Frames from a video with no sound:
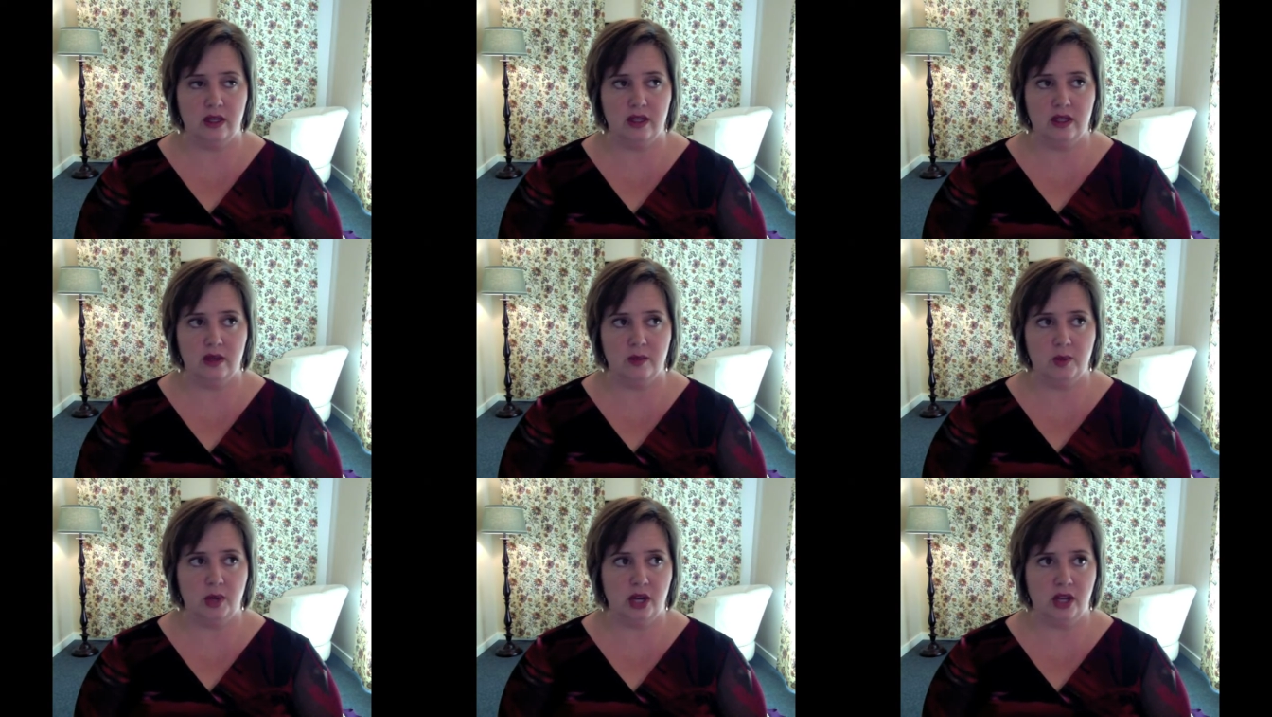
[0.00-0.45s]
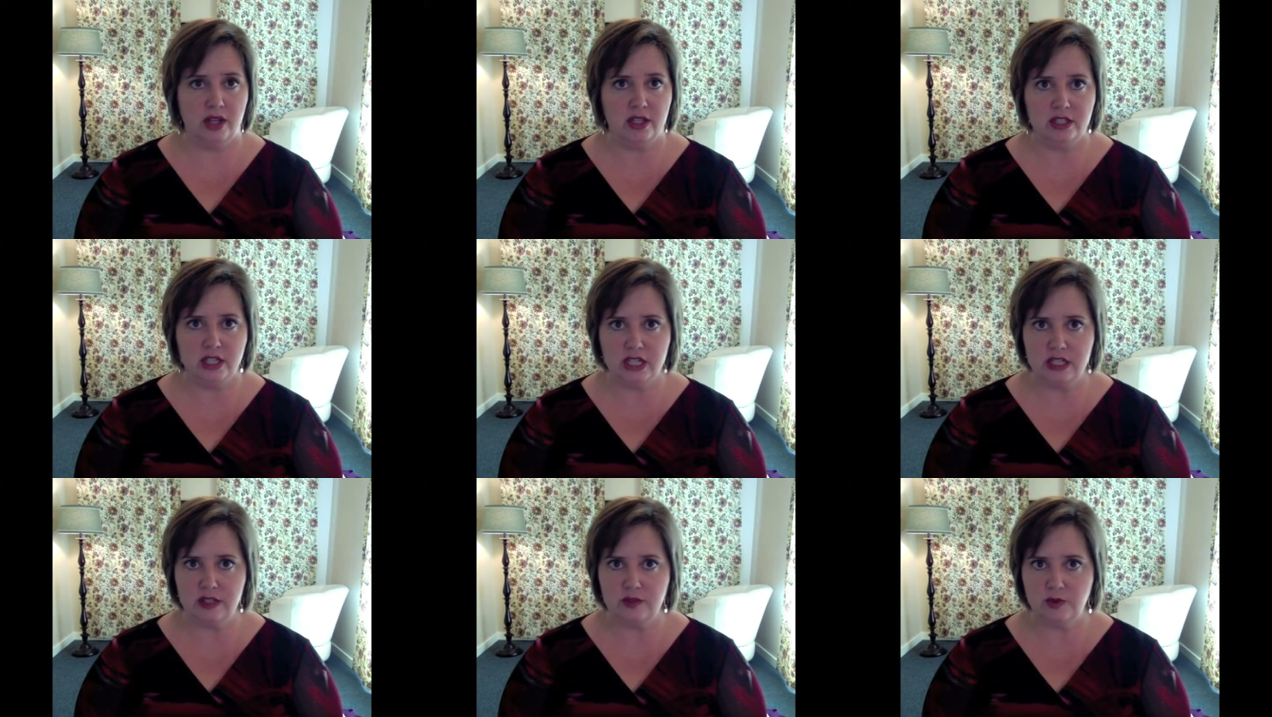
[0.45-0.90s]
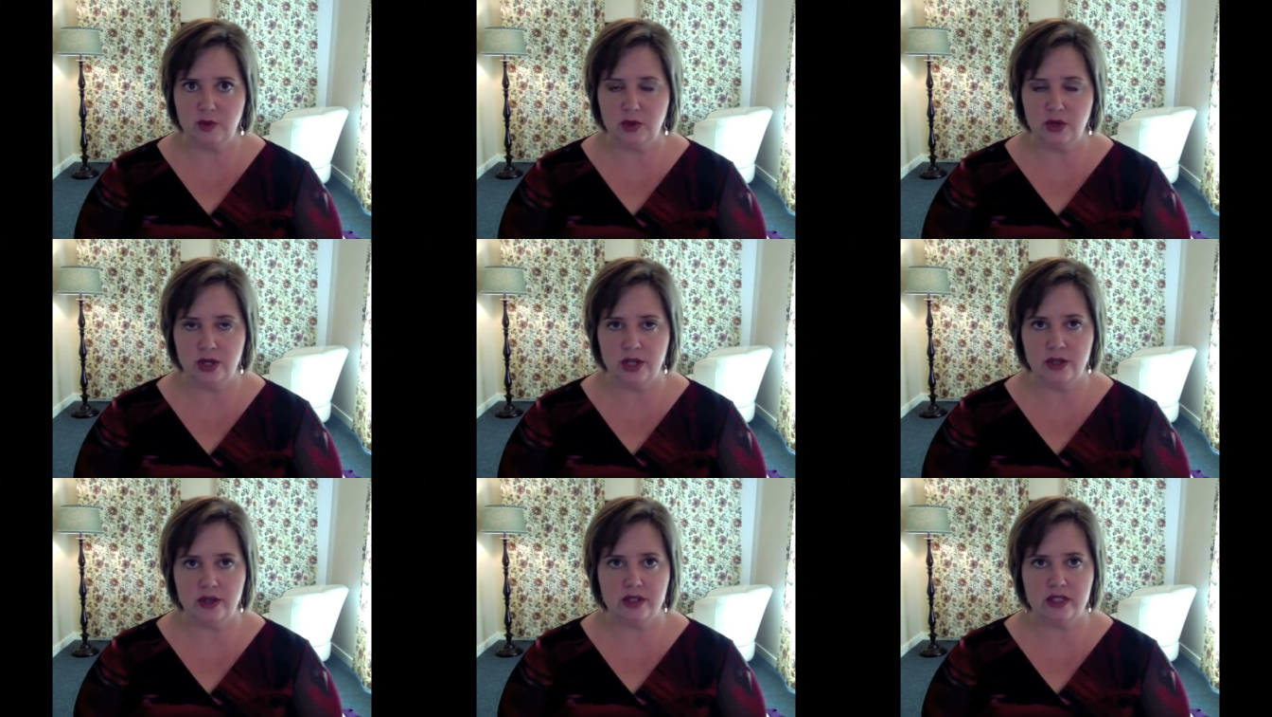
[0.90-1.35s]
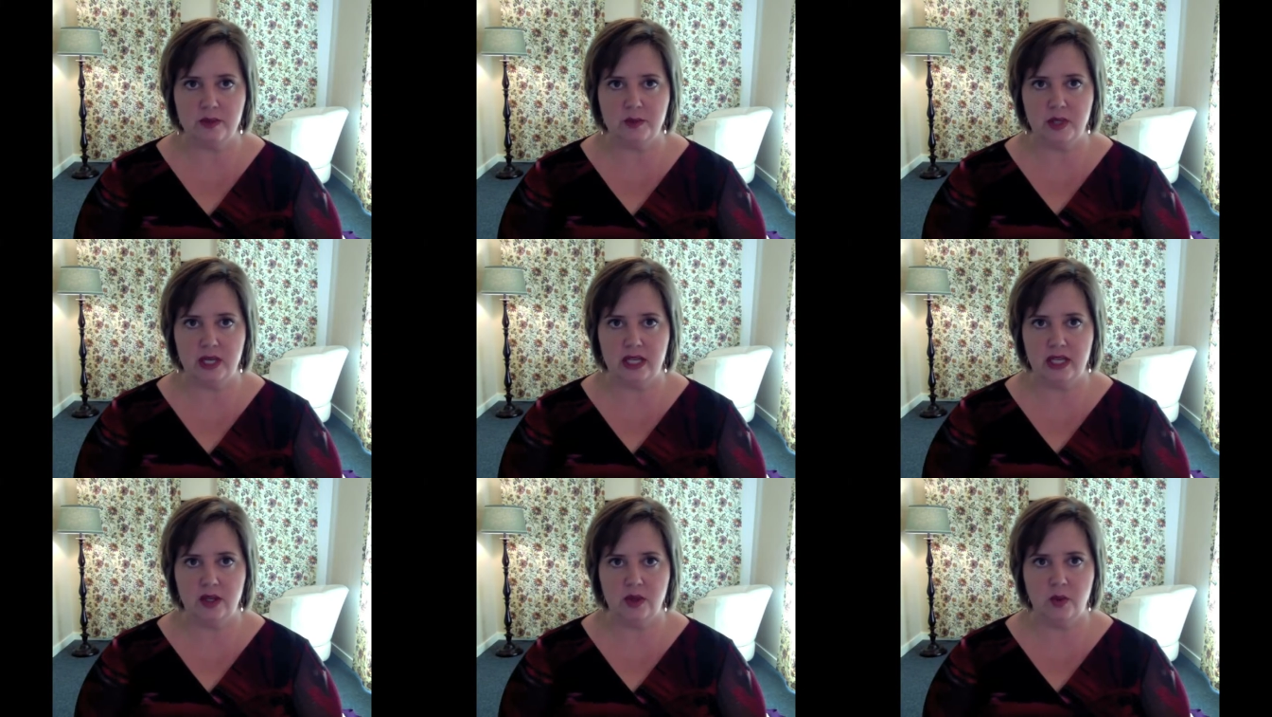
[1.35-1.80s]
apologize for it or explain
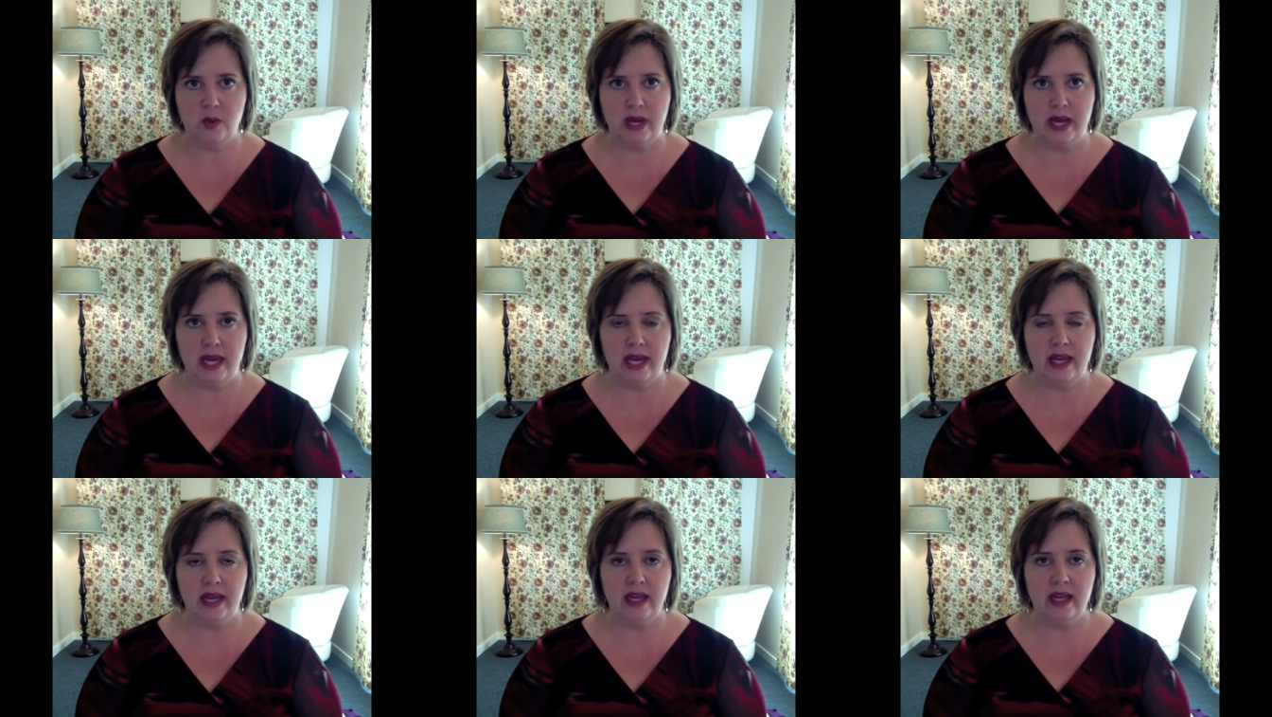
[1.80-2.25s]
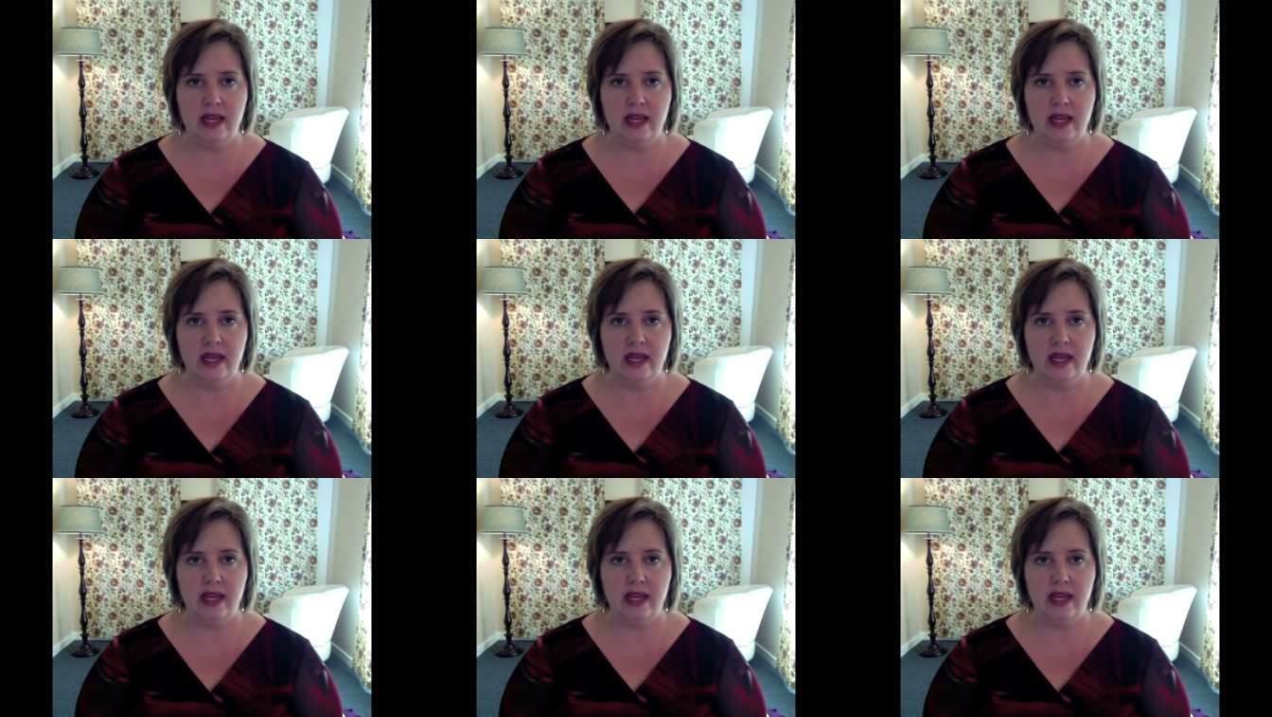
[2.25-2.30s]
it away.